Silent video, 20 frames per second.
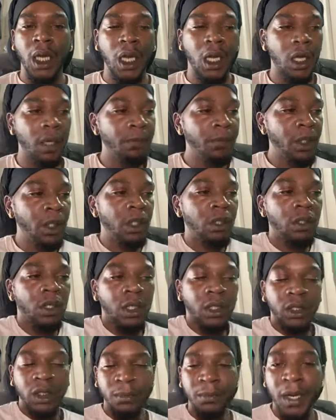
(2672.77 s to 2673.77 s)
I mean,
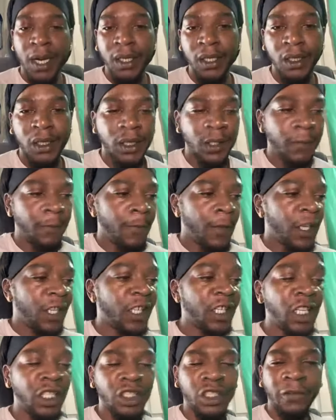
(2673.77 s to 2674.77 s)
somebody can
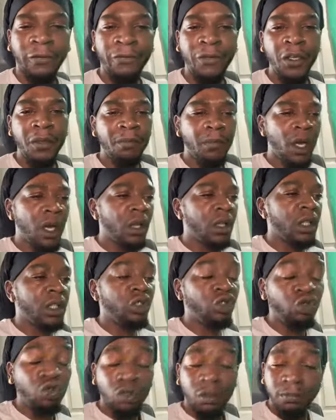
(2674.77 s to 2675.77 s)
catch a football and
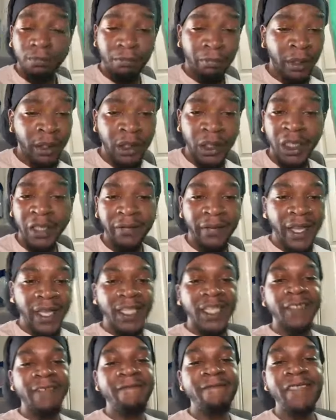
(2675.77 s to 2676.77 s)
you will believe they
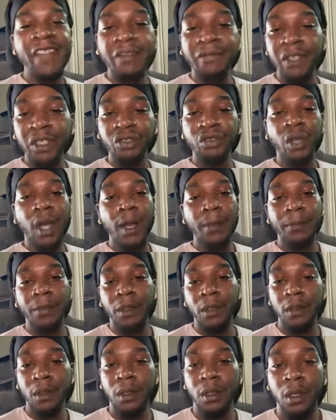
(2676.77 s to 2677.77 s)
could never drop it.
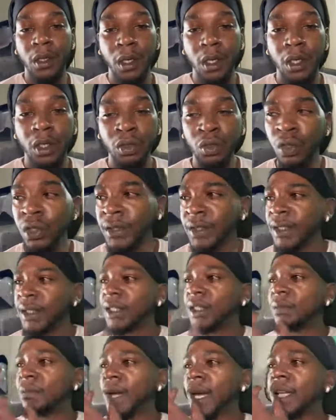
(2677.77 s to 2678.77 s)
You'll see
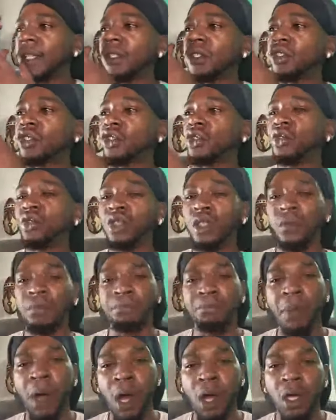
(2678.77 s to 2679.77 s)
somebody shooting
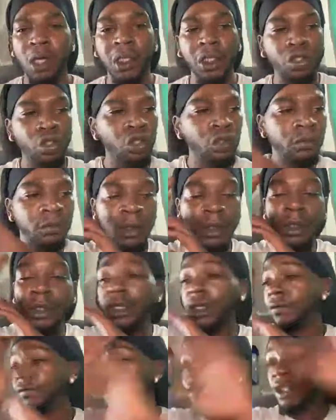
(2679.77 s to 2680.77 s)
a ball that you
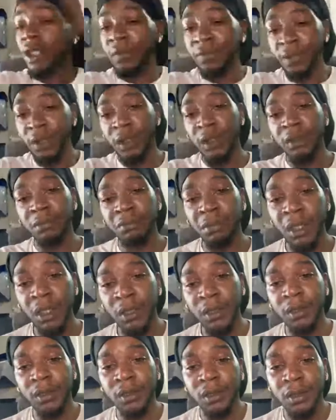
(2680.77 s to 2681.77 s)
believe never could miss.